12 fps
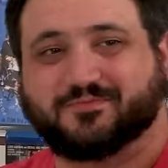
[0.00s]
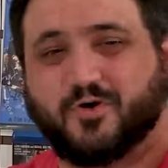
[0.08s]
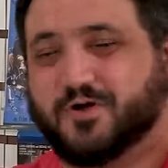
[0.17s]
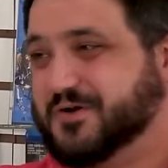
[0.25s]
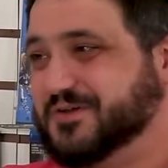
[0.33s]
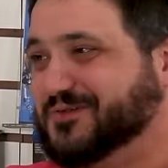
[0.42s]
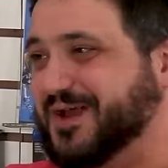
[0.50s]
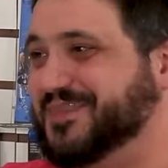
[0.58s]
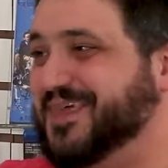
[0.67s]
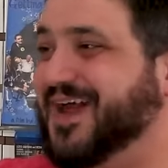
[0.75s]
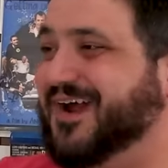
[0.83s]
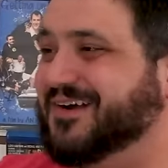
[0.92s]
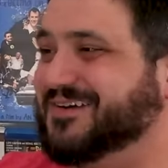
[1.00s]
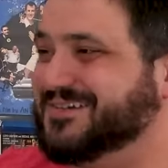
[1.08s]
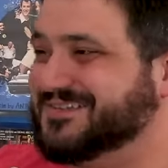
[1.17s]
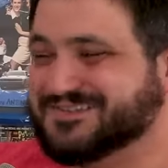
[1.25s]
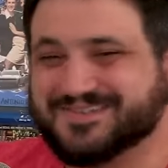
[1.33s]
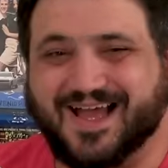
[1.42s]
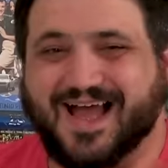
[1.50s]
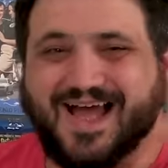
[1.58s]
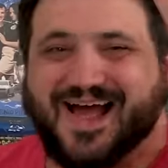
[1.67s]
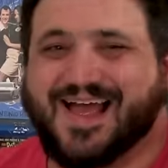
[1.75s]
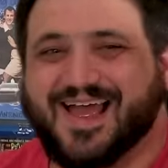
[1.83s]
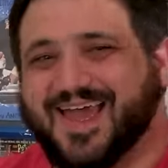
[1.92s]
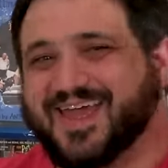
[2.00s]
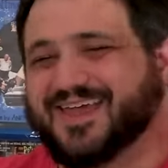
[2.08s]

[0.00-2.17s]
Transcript: Mordor's right there. Yeah. Hi!